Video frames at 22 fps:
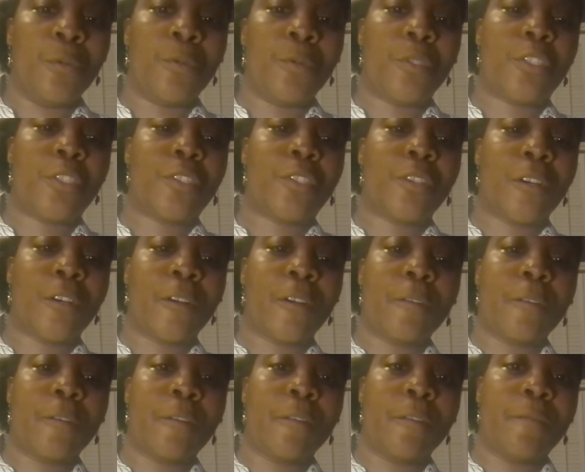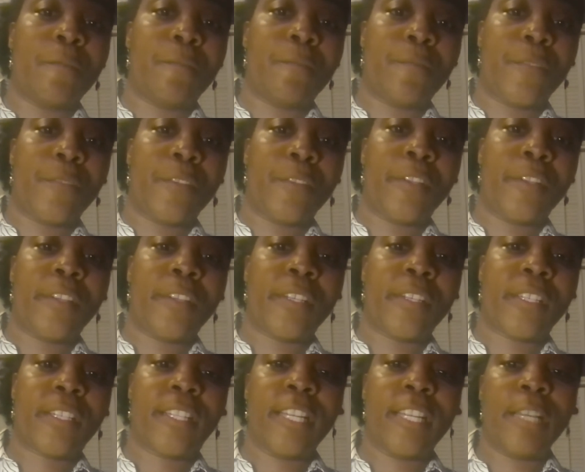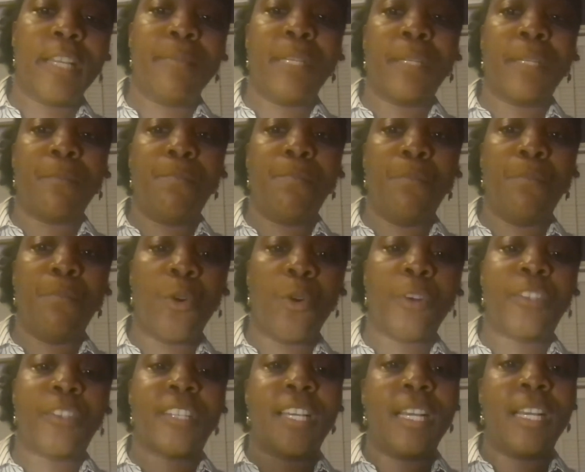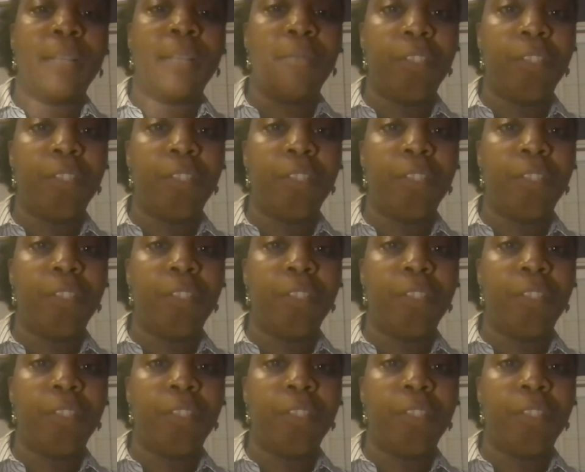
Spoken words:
start claiming more time to